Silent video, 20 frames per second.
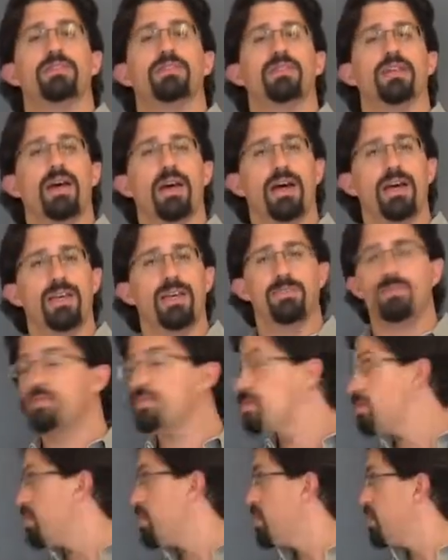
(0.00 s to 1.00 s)

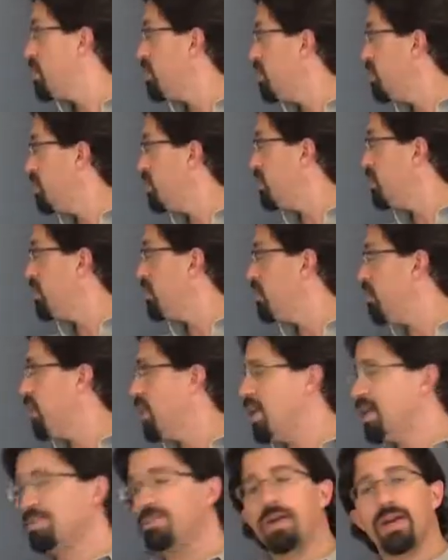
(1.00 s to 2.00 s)
times dy
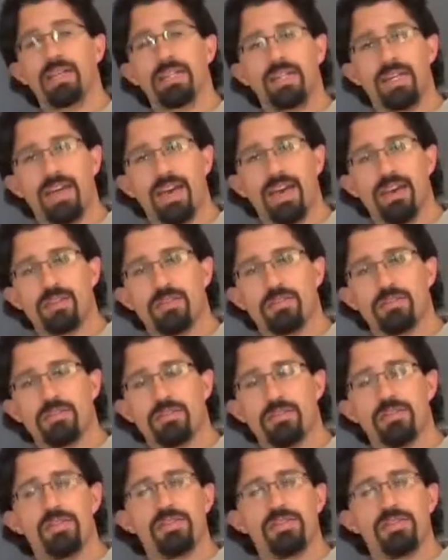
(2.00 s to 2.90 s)
by dx.